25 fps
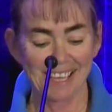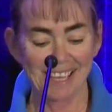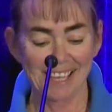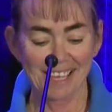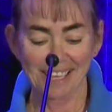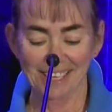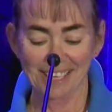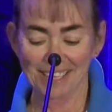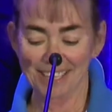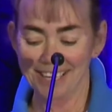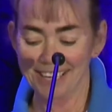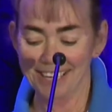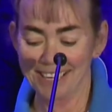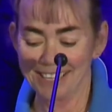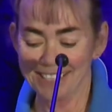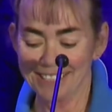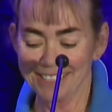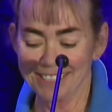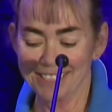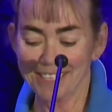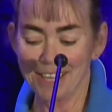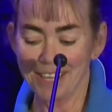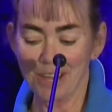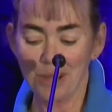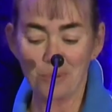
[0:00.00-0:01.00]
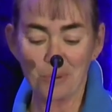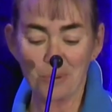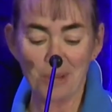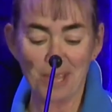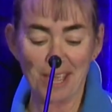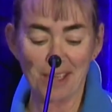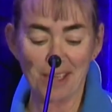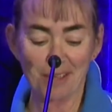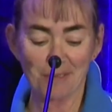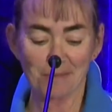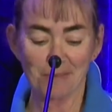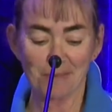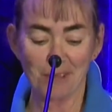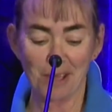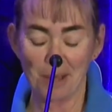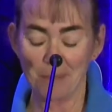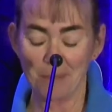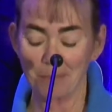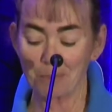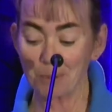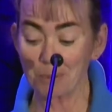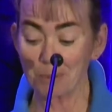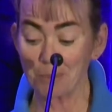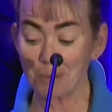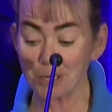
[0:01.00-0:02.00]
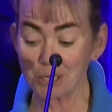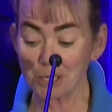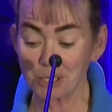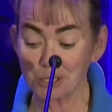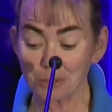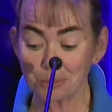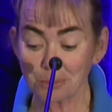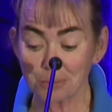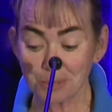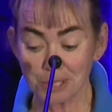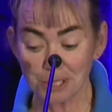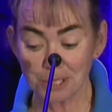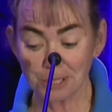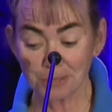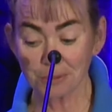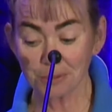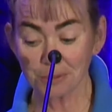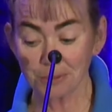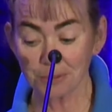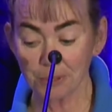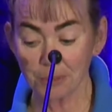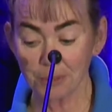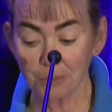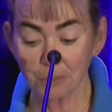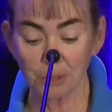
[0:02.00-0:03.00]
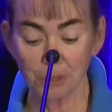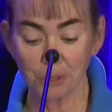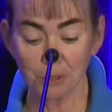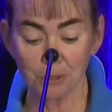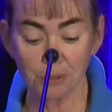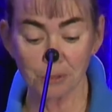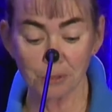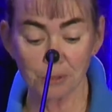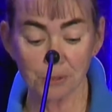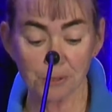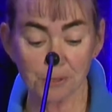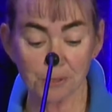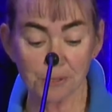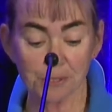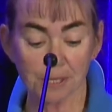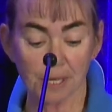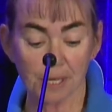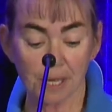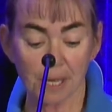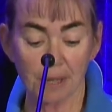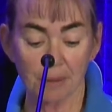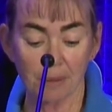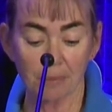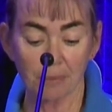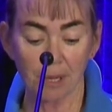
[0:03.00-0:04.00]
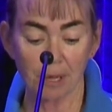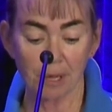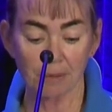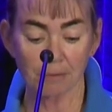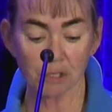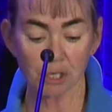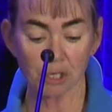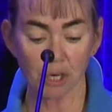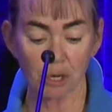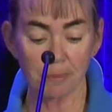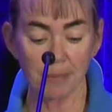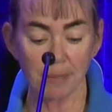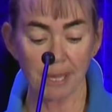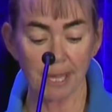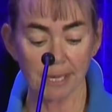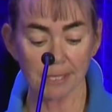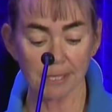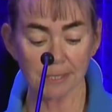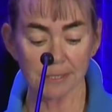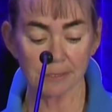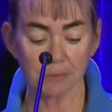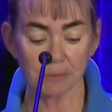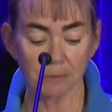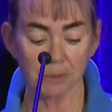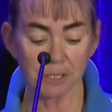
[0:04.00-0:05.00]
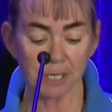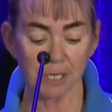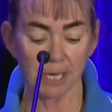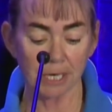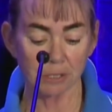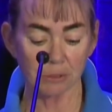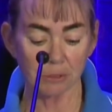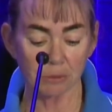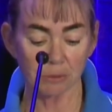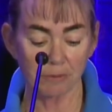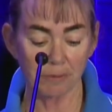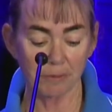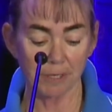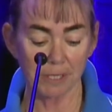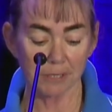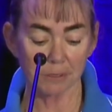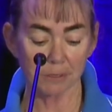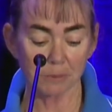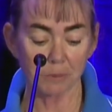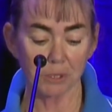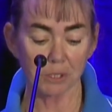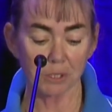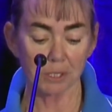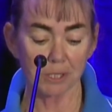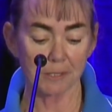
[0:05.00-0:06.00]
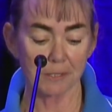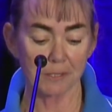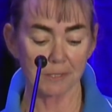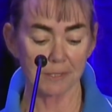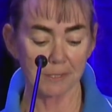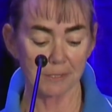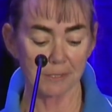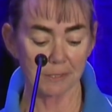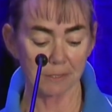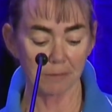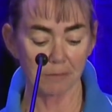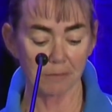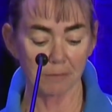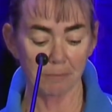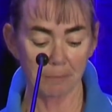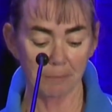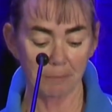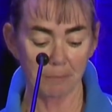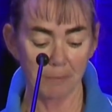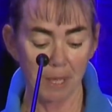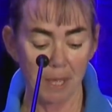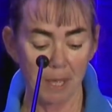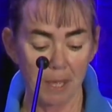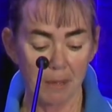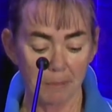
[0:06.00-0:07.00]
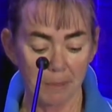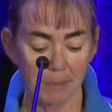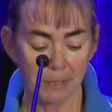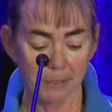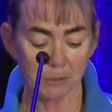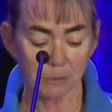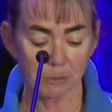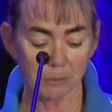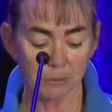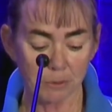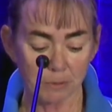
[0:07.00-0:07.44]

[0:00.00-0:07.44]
Okay, so we have promotional material that we use. We have show bags that we take to events, which consists of pencils,